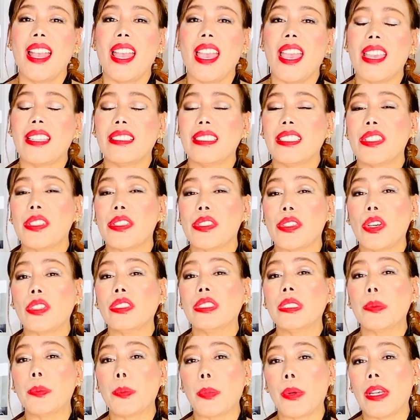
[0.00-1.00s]
and it's
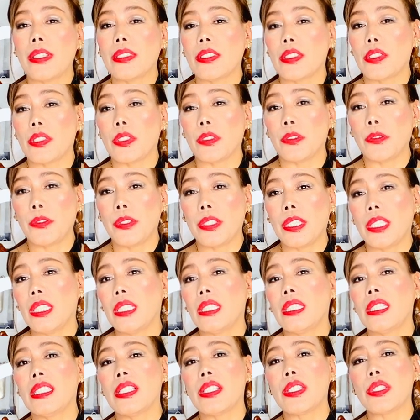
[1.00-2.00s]
on the process of
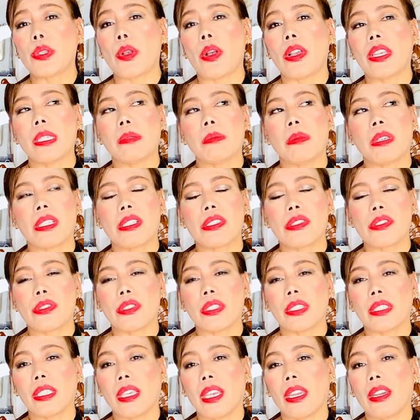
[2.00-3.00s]
healing, so I am
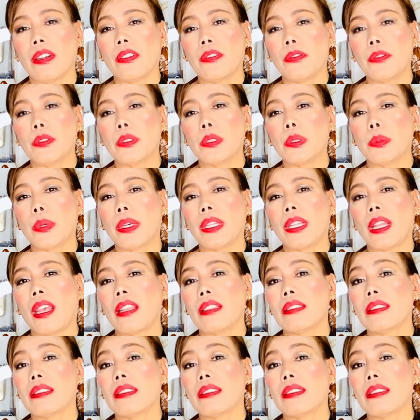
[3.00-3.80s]
extra careful when I